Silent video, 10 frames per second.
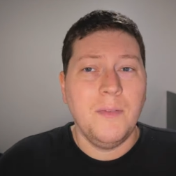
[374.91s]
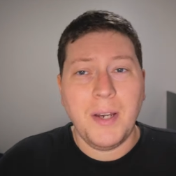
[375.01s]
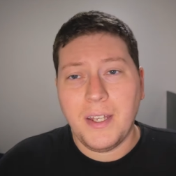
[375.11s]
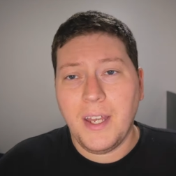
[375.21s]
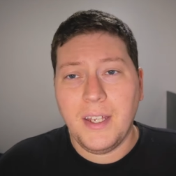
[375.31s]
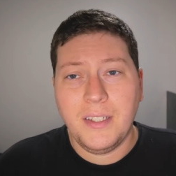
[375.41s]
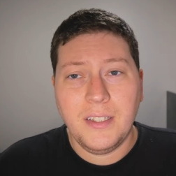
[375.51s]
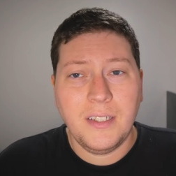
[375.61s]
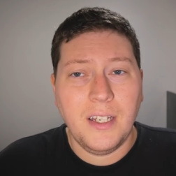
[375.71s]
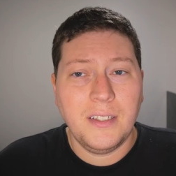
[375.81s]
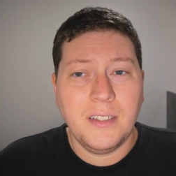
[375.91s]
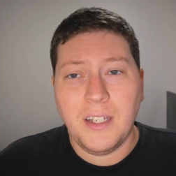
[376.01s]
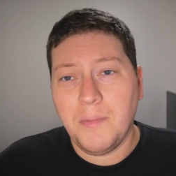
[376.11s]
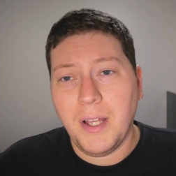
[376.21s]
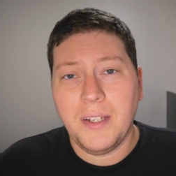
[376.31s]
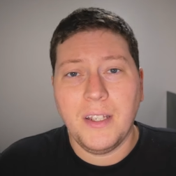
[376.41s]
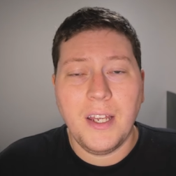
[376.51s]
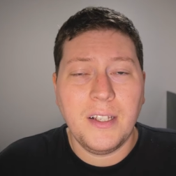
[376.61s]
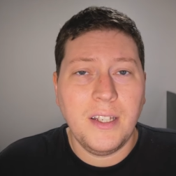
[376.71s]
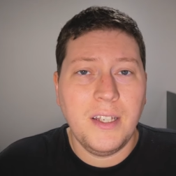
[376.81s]
In my case, uh, since I applied to
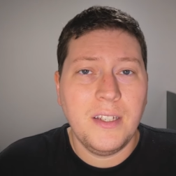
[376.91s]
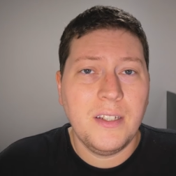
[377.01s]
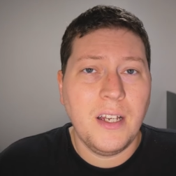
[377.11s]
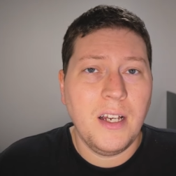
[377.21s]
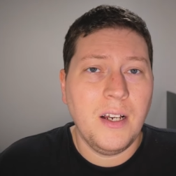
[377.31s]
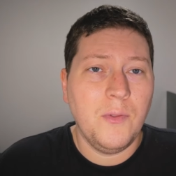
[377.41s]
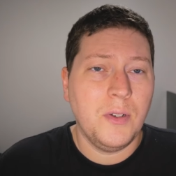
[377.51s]
Lakeland, uh,